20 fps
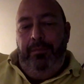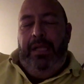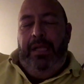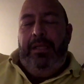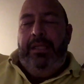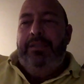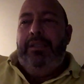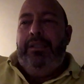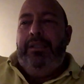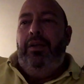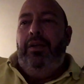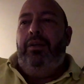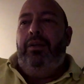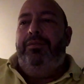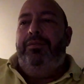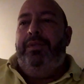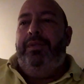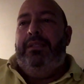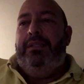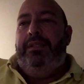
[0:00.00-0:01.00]

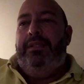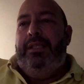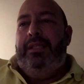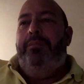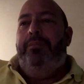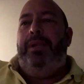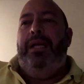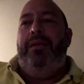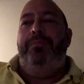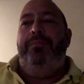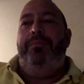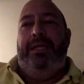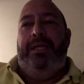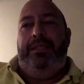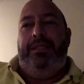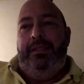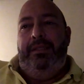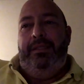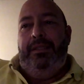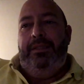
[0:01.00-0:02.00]
There's in-play
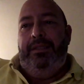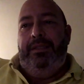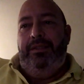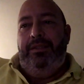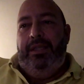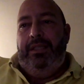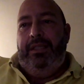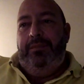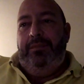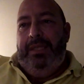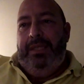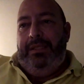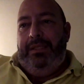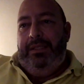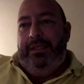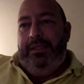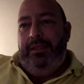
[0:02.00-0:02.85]
betting. There's in-running betting.